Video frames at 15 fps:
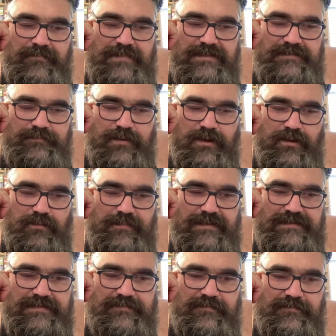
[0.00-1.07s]
This poem
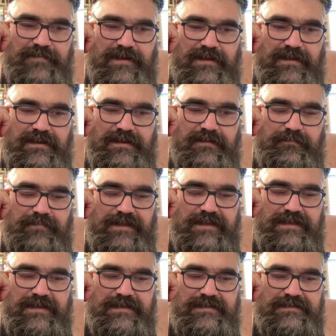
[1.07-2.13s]
is fun
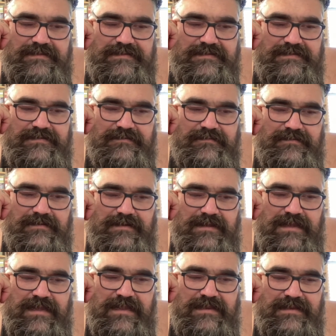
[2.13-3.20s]
because
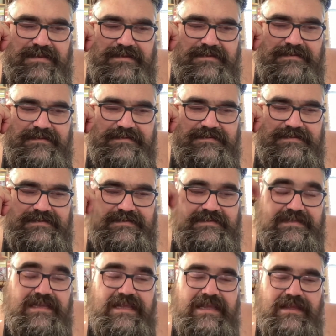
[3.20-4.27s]
it's
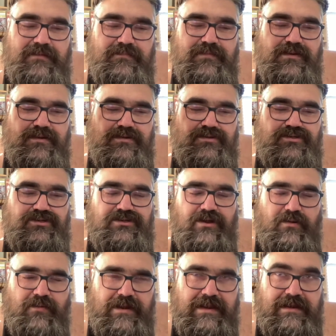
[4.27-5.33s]
to him
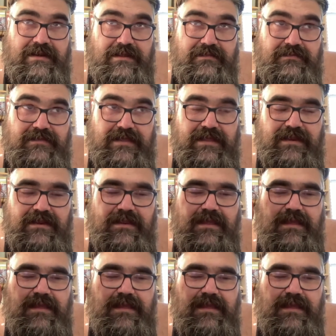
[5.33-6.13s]
showing that